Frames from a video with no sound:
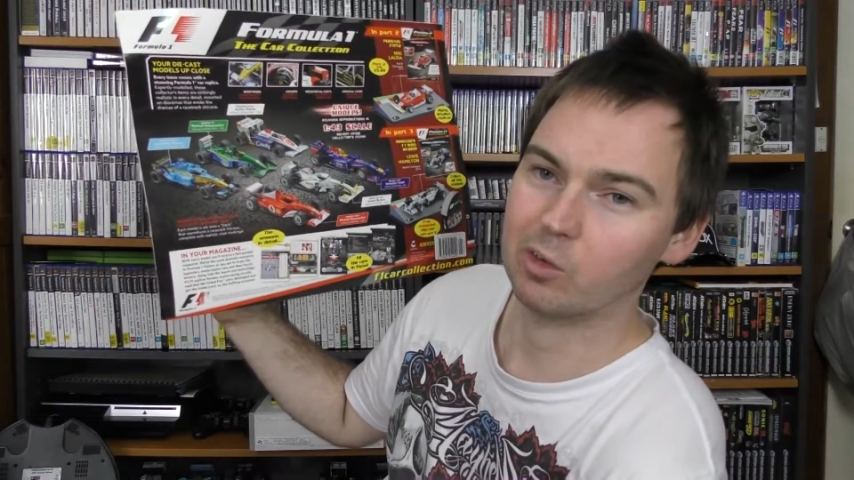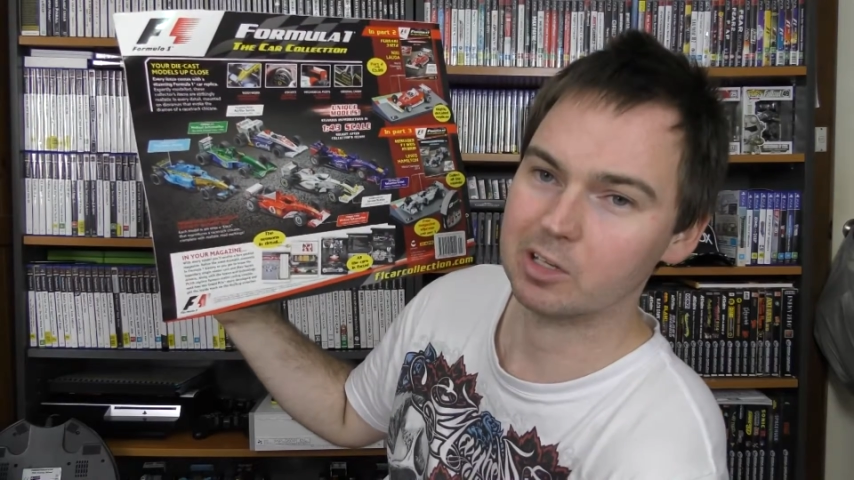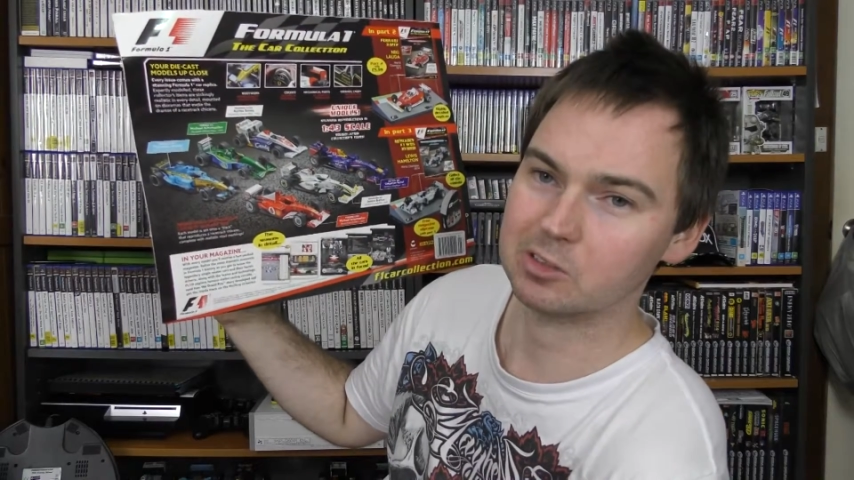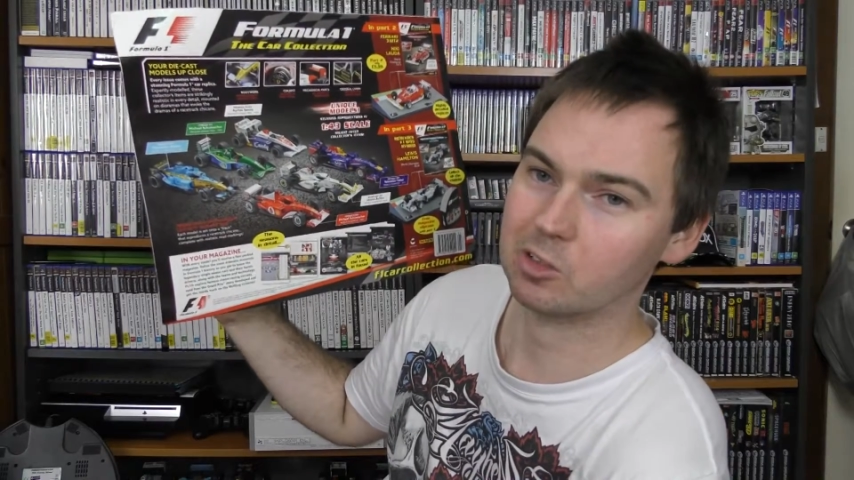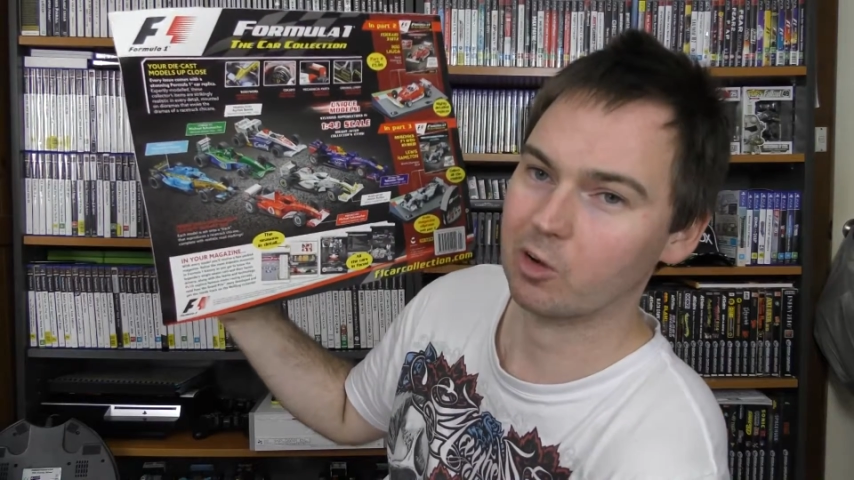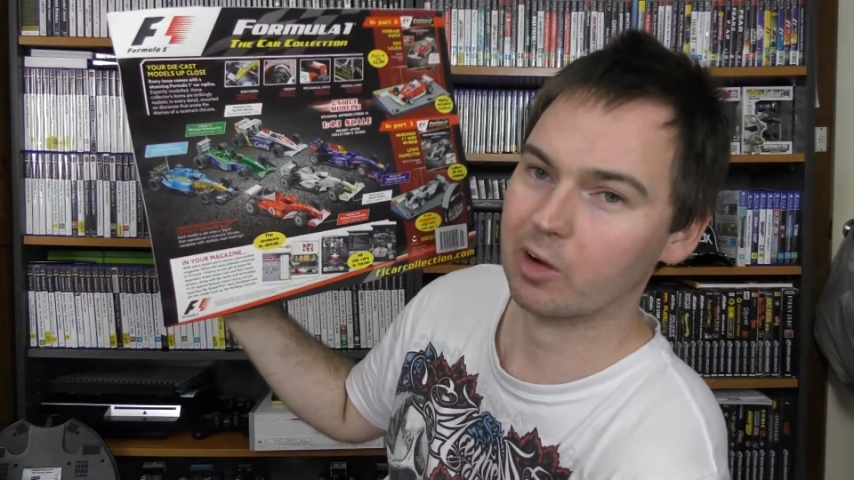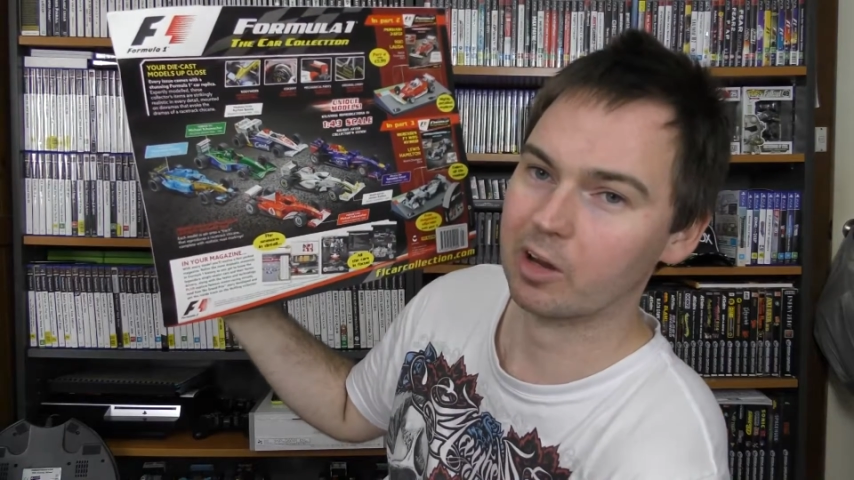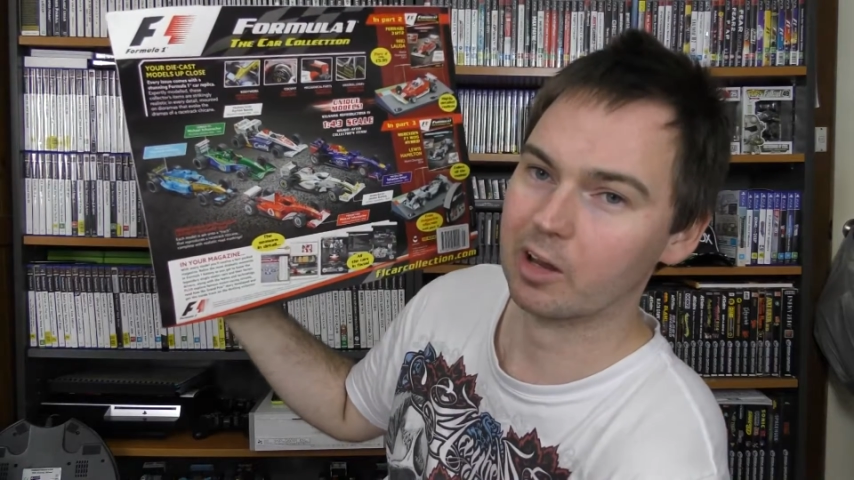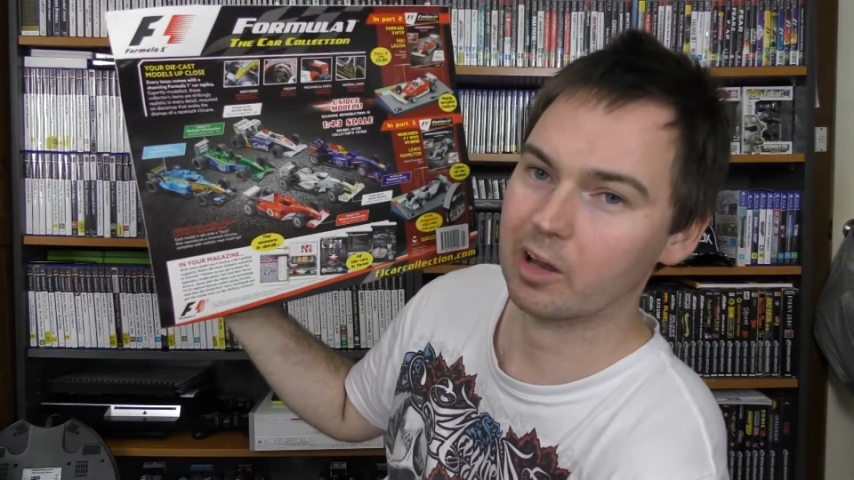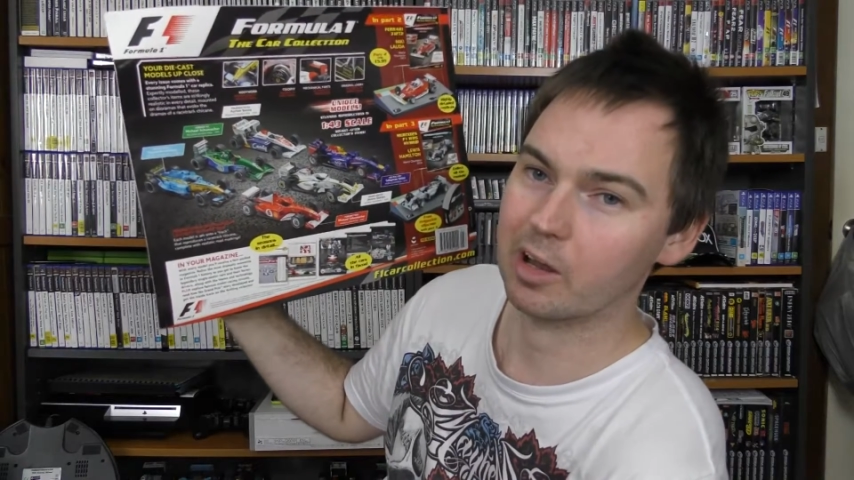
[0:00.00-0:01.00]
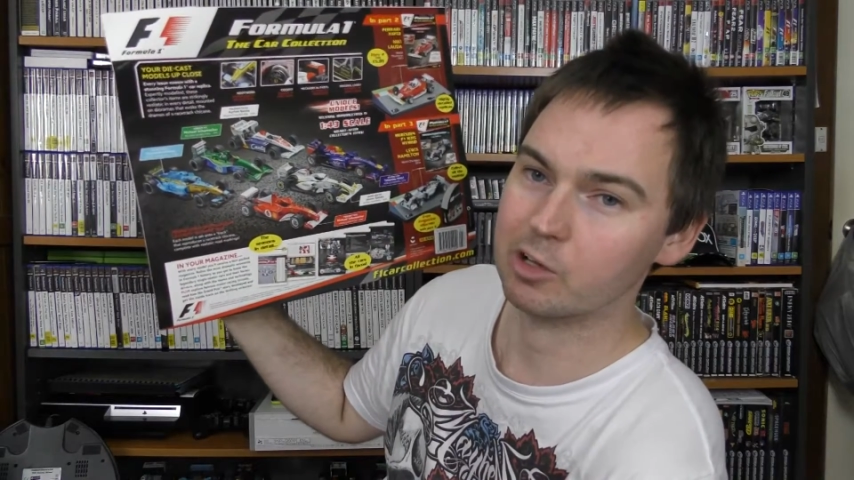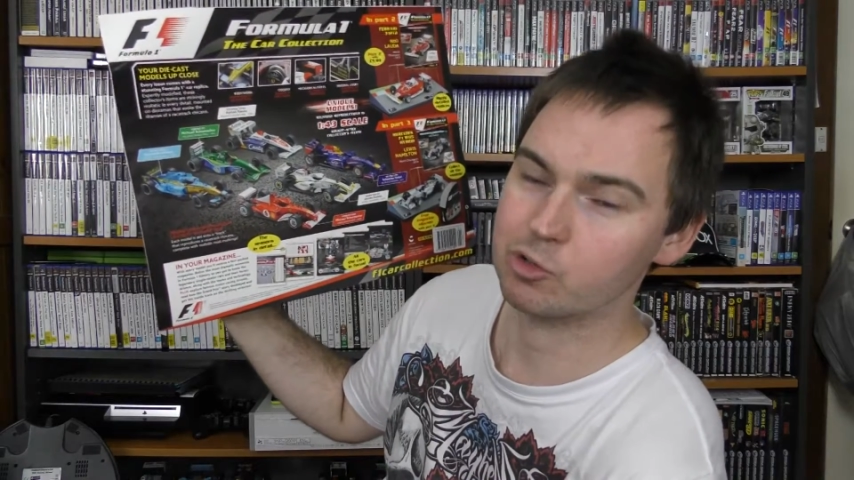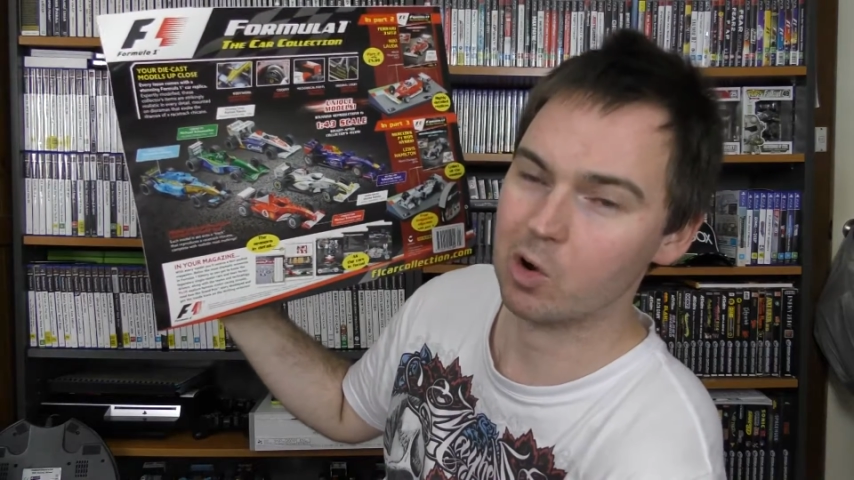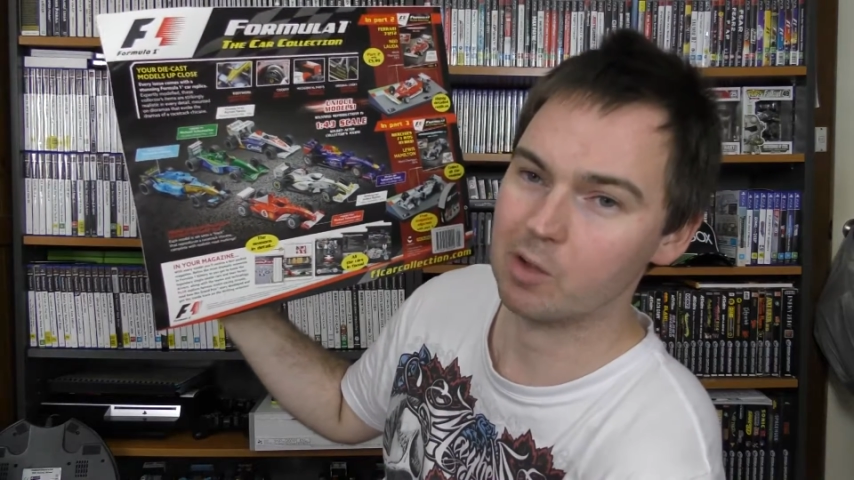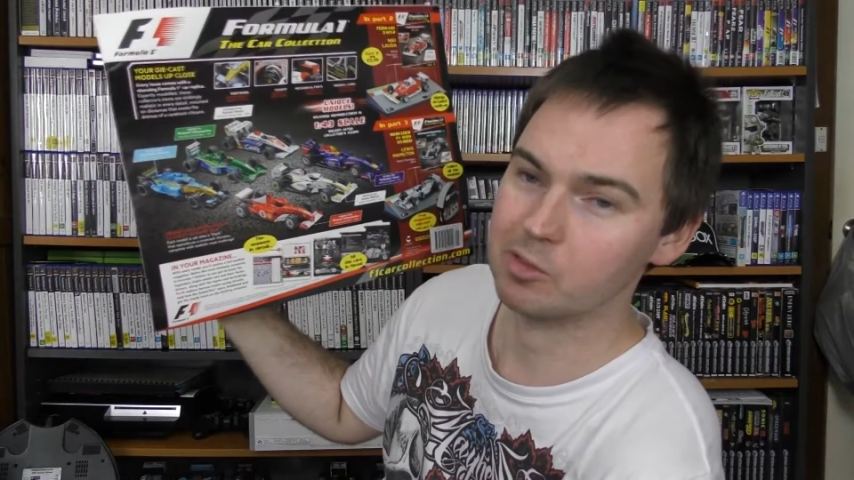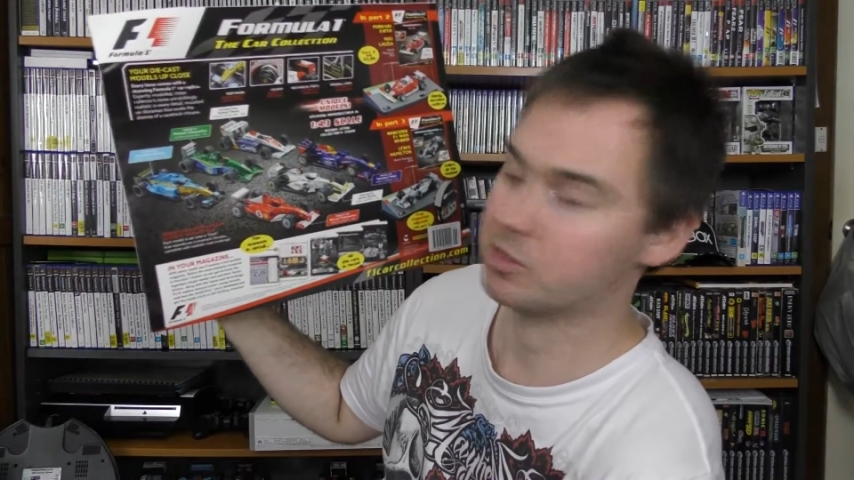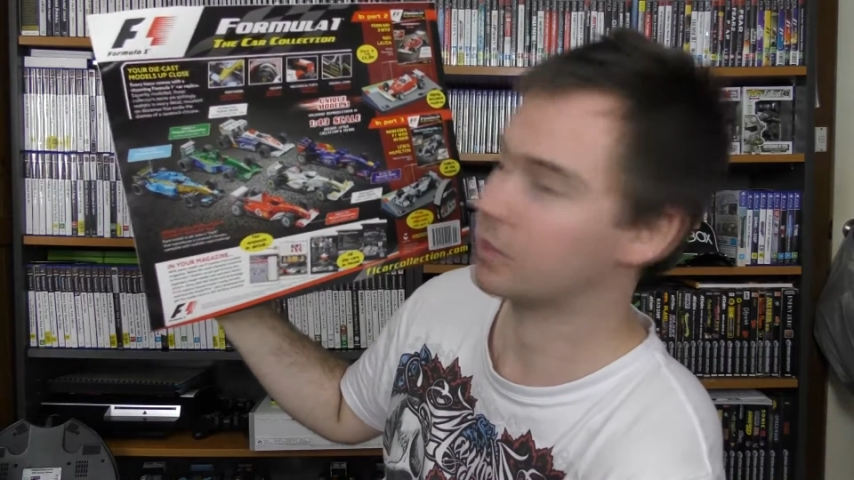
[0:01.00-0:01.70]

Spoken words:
historic drivers and